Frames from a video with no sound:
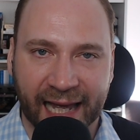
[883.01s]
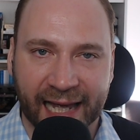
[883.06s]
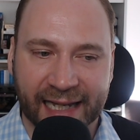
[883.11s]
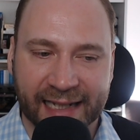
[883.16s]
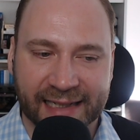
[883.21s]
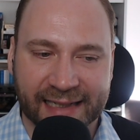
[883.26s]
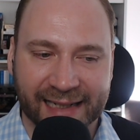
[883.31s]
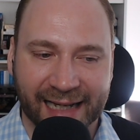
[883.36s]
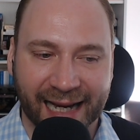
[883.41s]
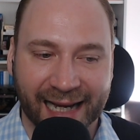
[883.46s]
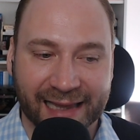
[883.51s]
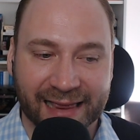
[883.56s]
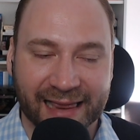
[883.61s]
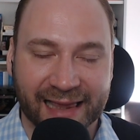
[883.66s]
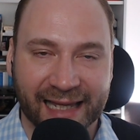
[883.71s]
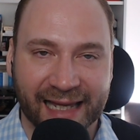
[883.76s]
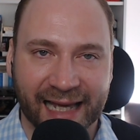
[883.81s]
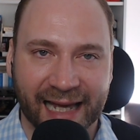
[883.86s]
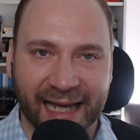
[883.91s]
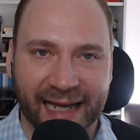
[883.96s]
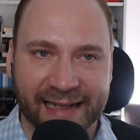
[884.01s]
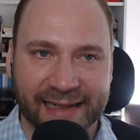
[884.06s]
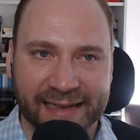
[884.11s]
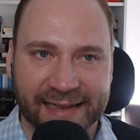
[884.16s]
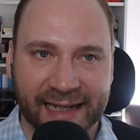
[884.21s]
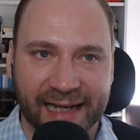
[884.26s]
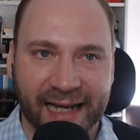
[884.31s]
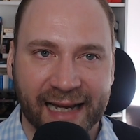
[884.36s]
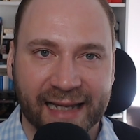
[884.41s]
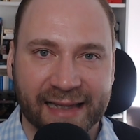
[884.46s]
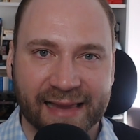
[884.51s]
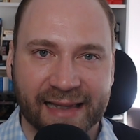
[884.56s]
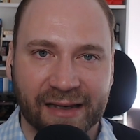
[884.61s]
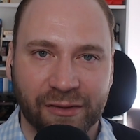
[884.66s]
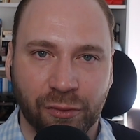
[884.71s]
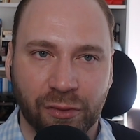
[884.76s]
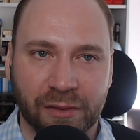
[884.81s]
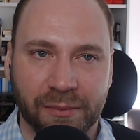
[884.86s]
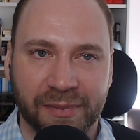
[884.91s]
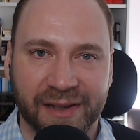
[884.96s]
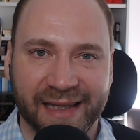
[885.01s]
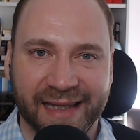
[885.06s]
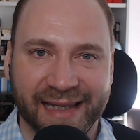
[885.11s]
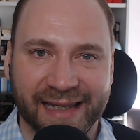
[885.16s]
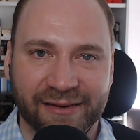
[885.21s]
and at the end there will be